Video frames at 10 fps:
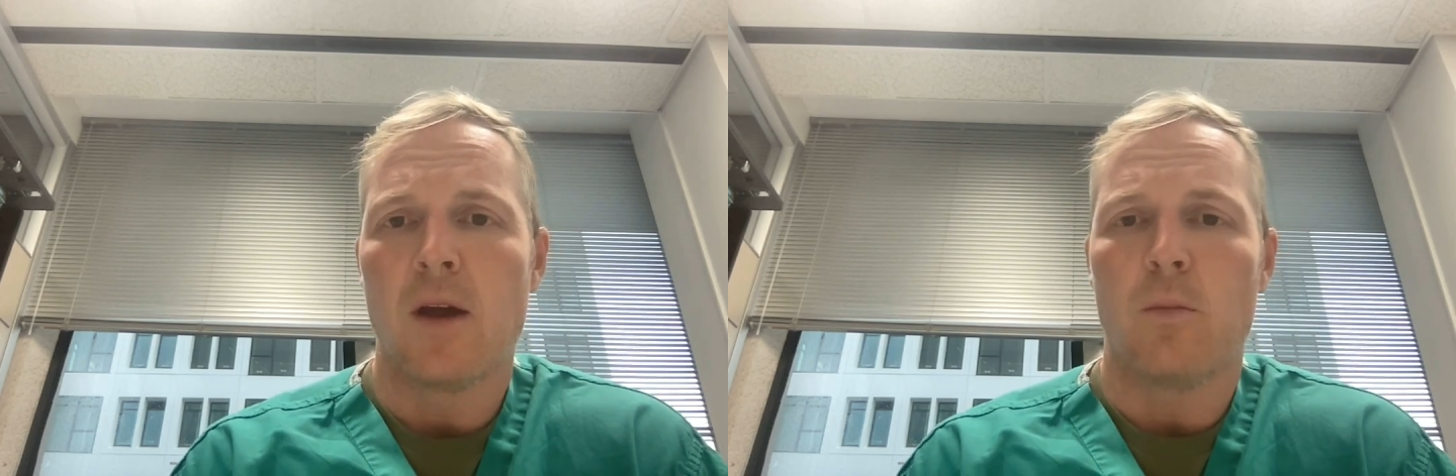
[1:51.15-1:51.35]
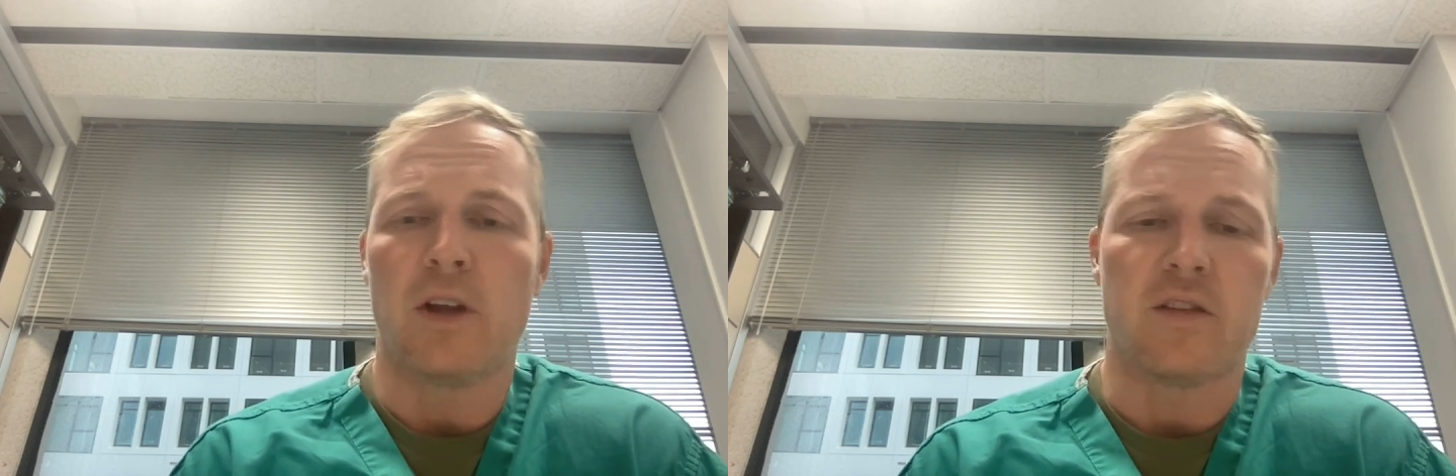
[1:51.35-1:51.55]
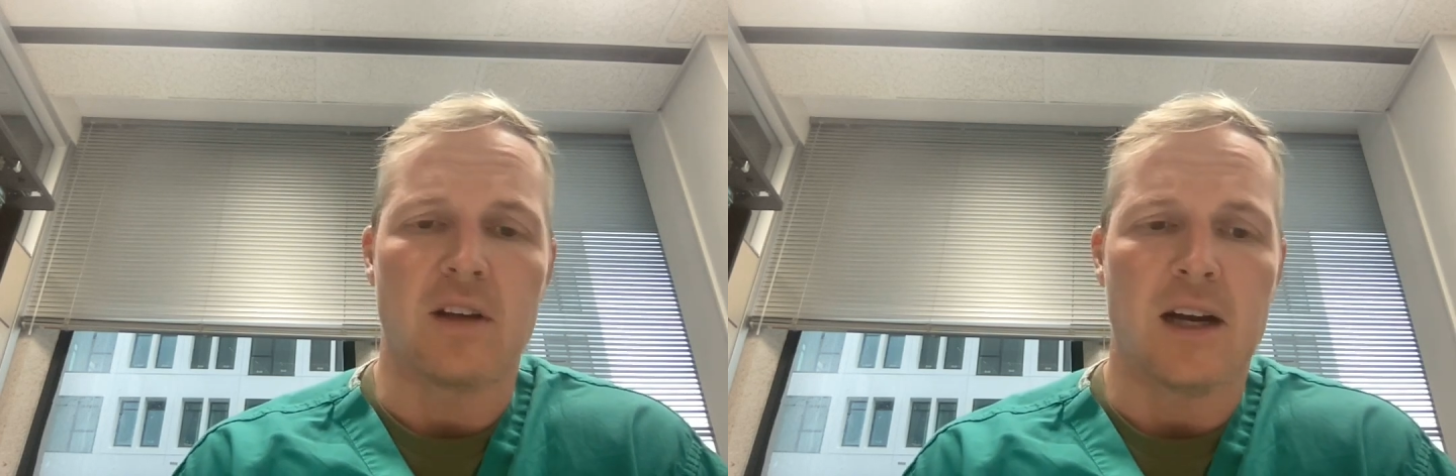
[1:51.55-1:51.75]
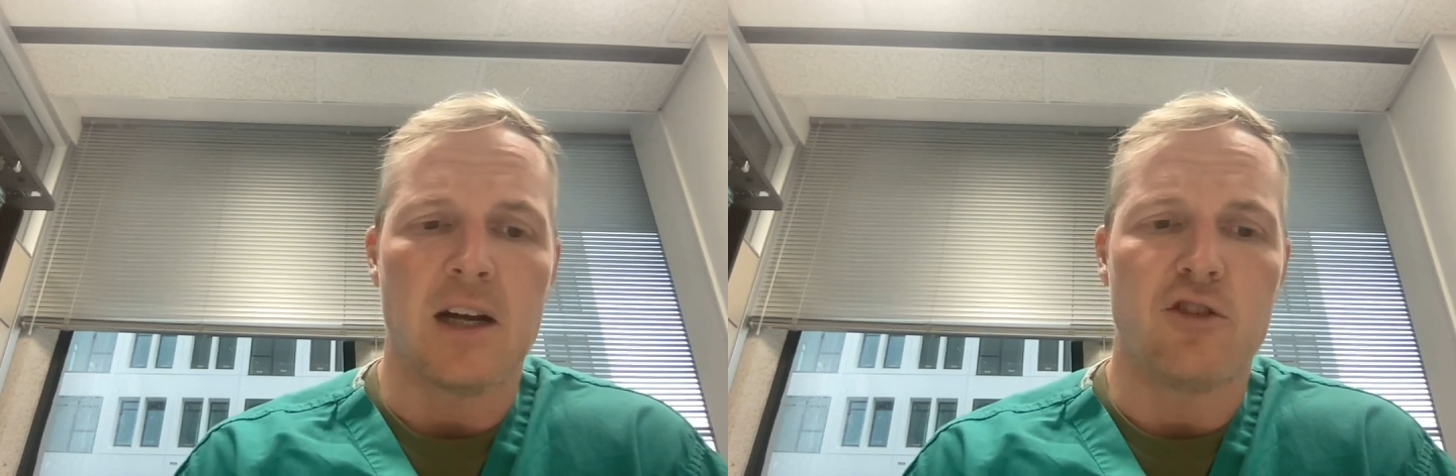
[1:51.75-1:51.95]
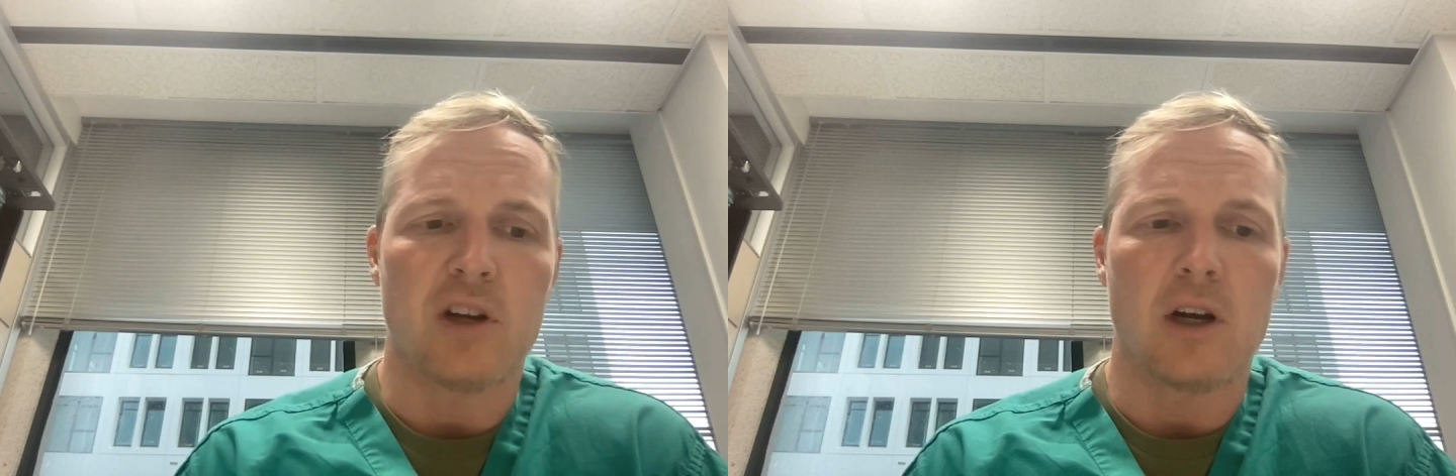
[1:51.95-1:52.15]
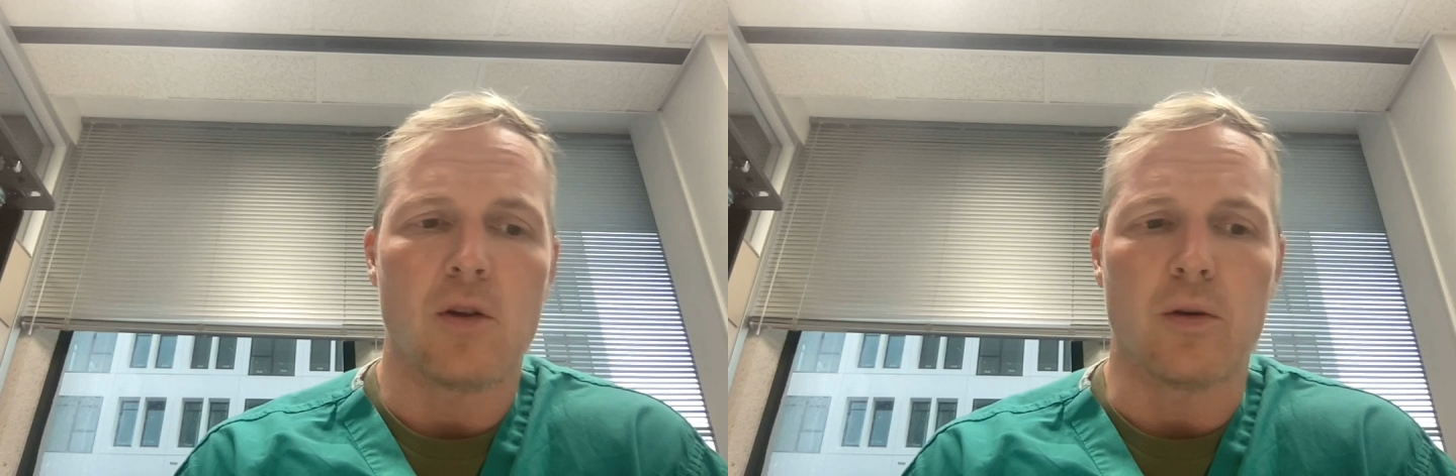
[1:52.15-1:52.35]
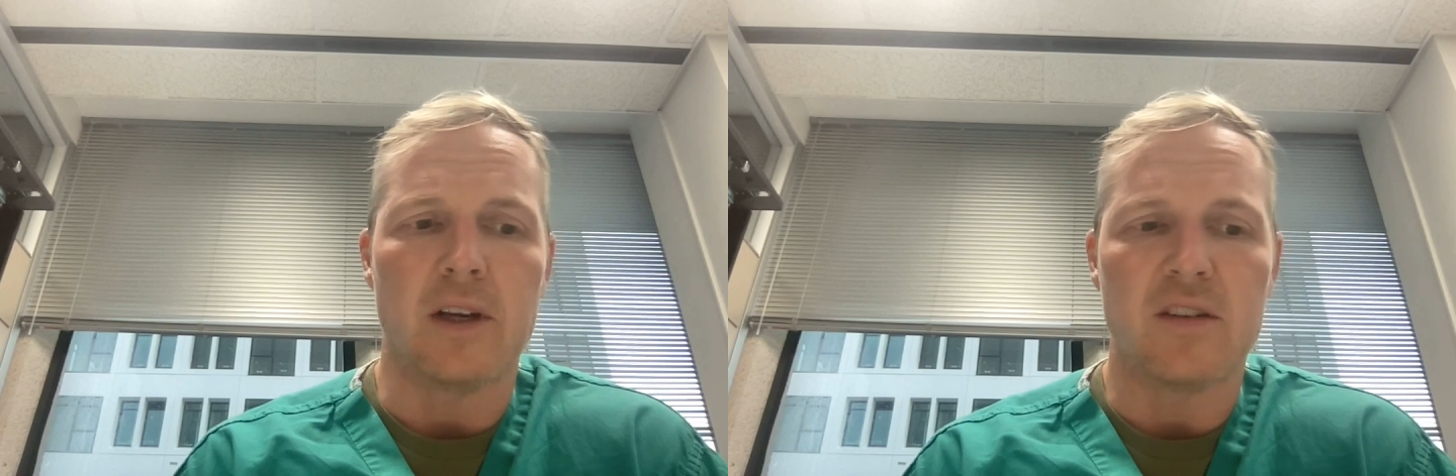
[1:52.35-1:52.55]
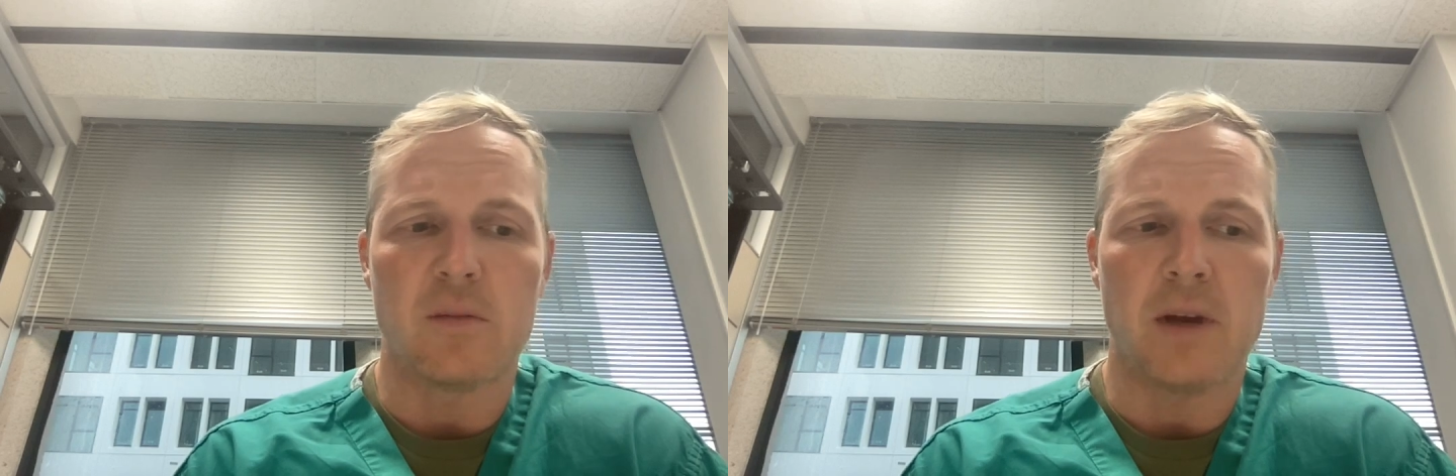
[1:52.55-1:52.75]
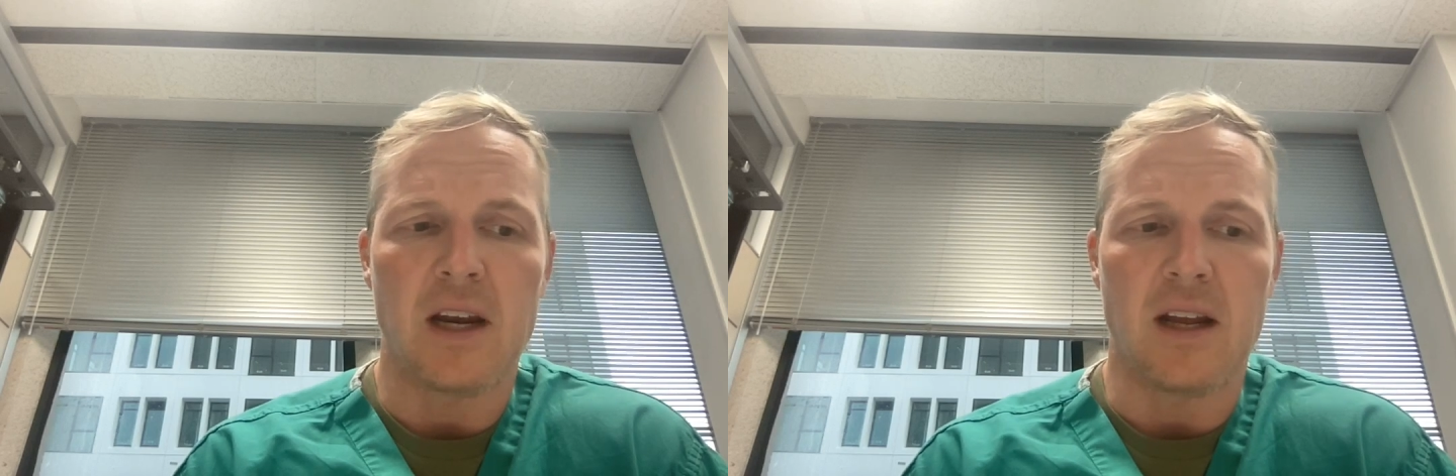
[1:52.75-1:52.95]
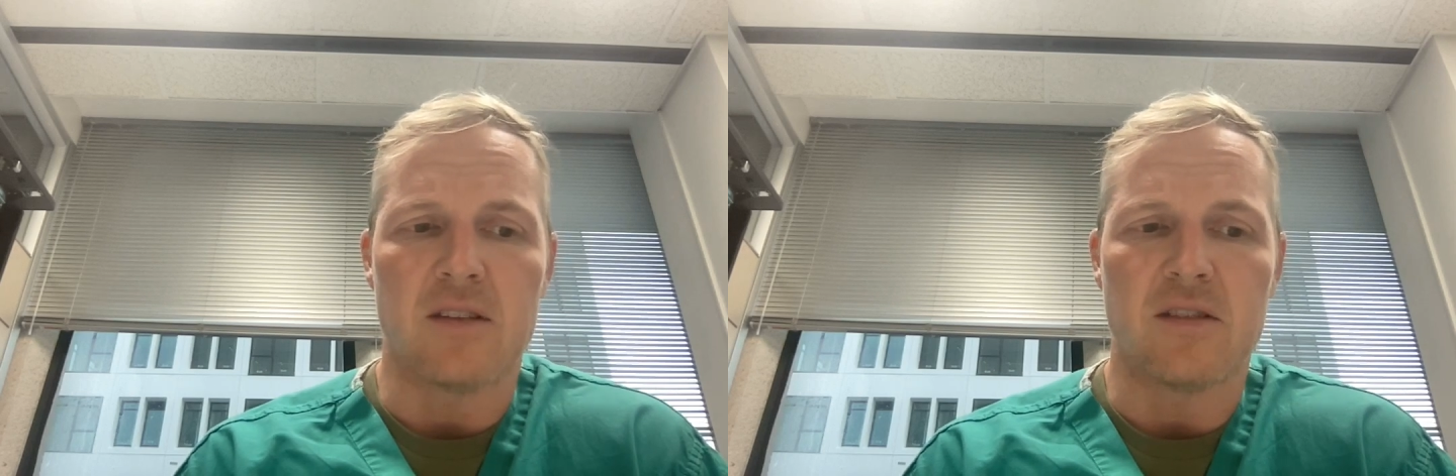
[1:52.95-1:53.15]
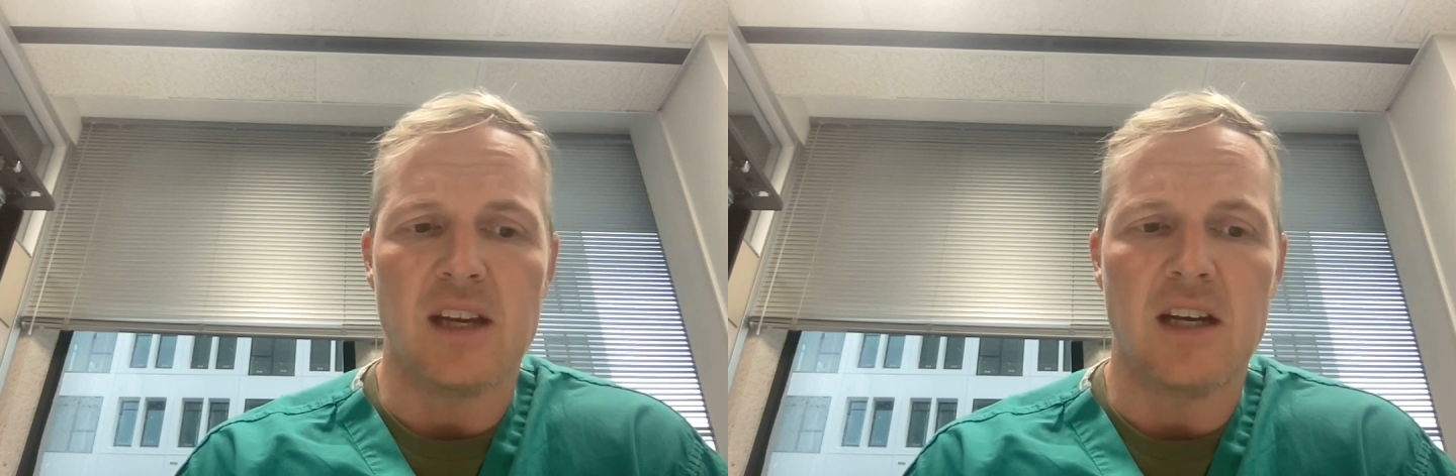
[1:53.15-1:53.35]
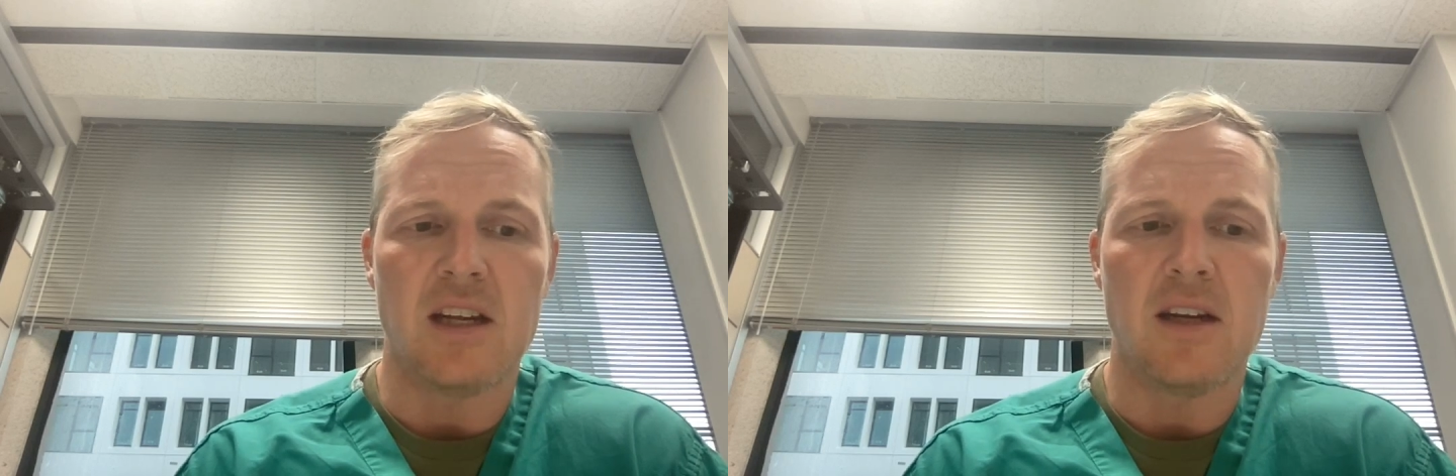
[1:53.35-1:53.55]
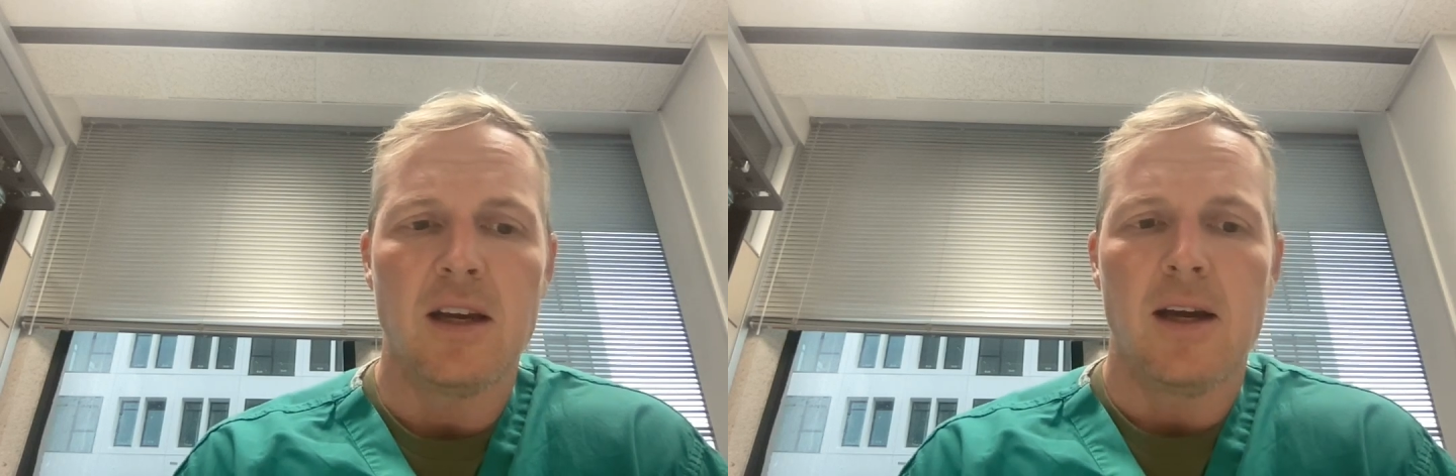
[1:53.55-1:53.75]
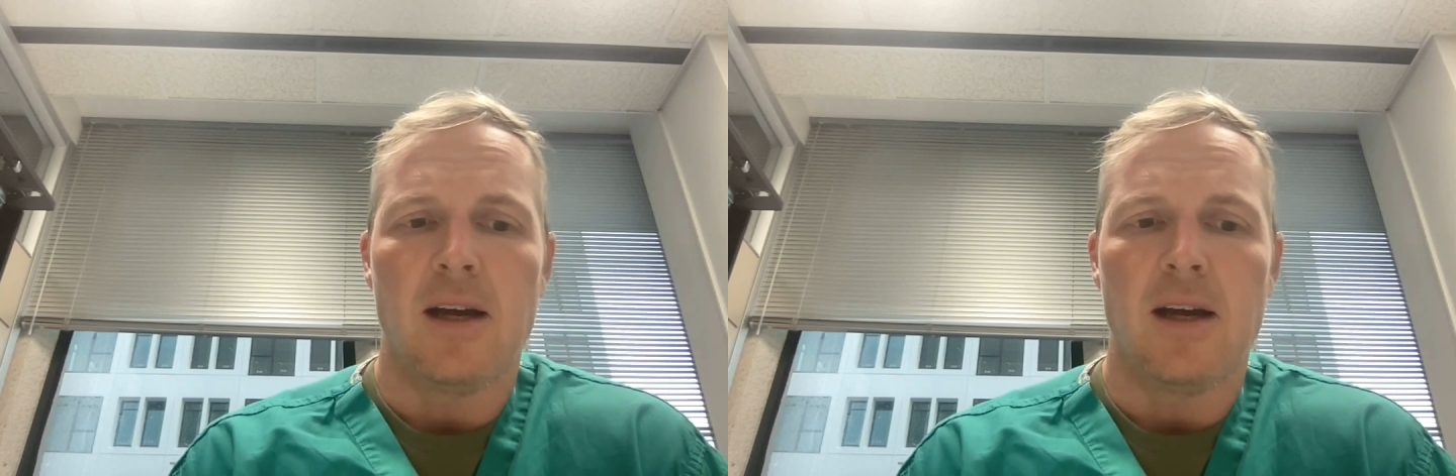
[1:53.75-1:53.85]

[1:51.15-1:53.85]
place an eye gel or intubate as needed.